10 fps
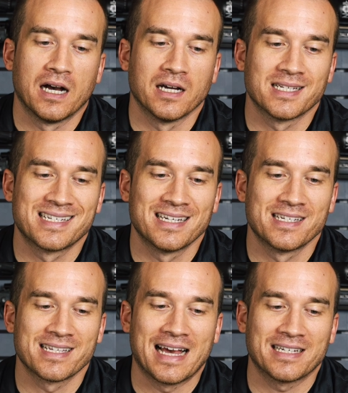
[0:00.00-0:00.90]

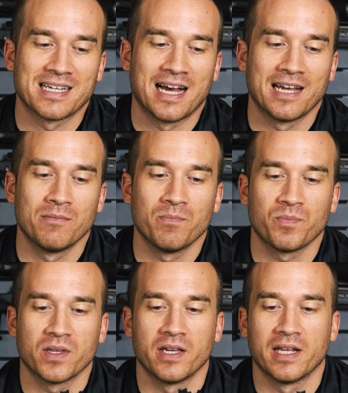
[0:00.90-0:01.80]
Since that time,
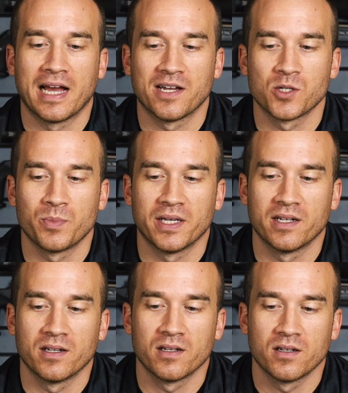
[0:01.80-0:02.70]
it has
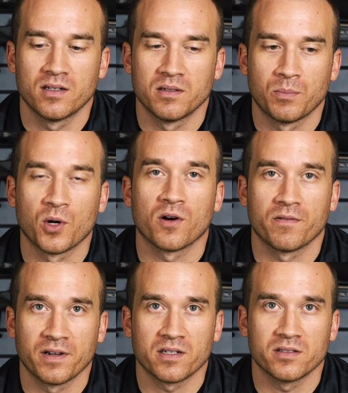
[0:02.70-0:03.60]
been
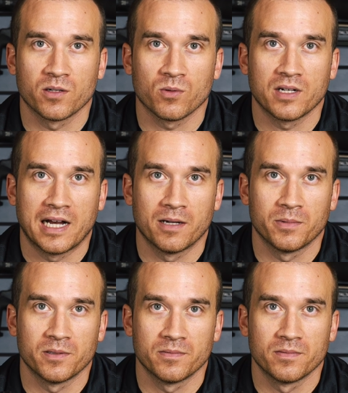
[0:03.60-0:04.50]
perfectly
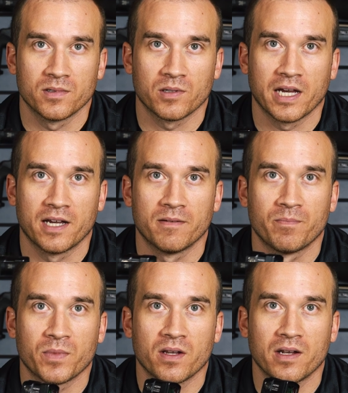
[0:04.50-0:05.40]
reliable, okay?
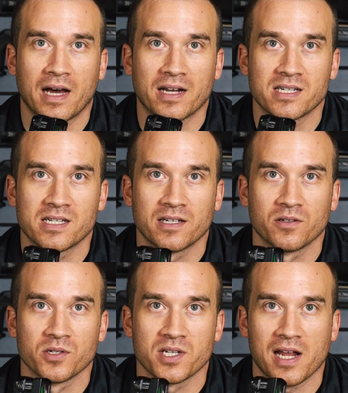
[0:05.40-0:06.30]
Not a
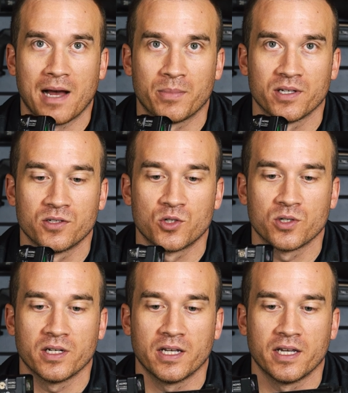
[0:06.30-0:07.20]
single
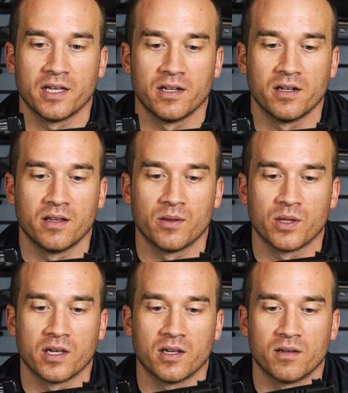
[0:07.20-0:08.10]
stoppage in
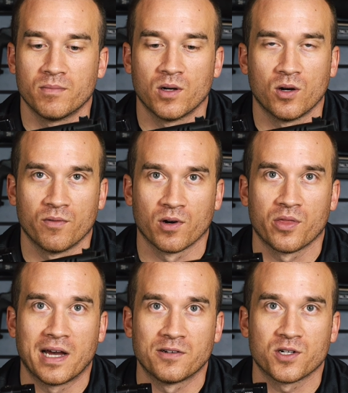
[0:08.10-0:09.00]
the over
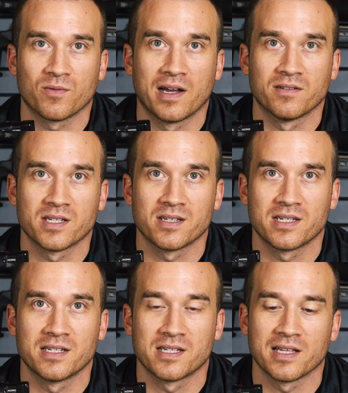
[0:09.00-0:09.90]
1,000 rounds
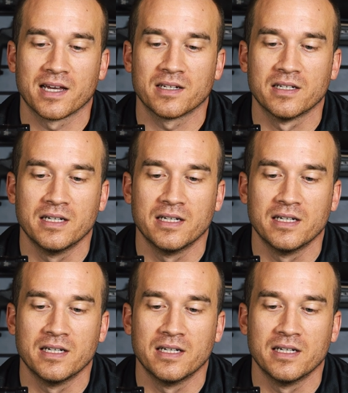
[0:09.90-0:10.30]
since then,